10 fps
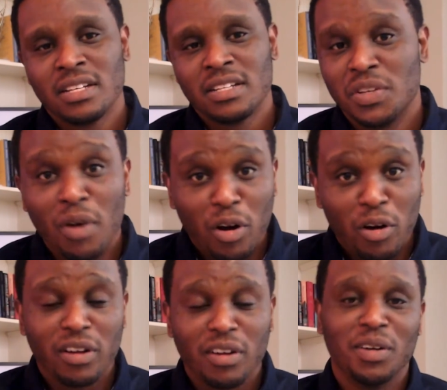
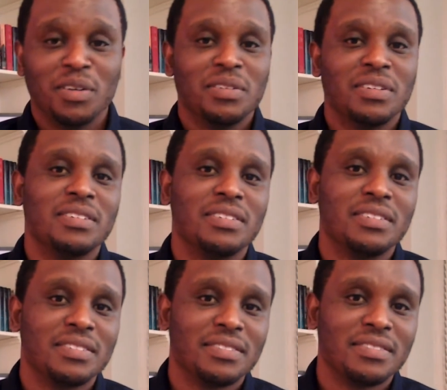tomorrow,
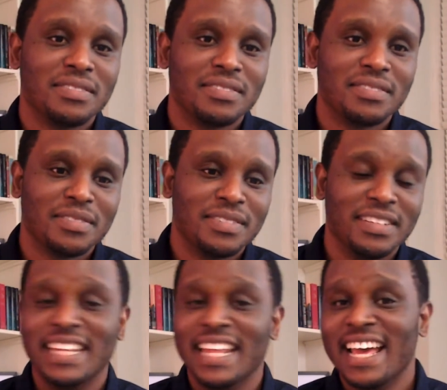
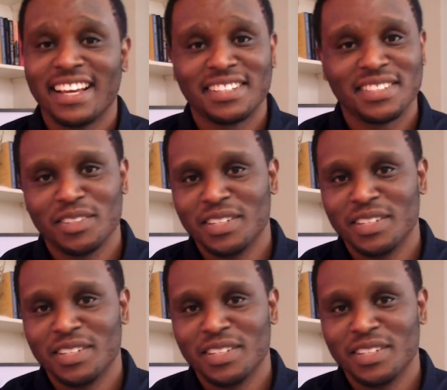the next,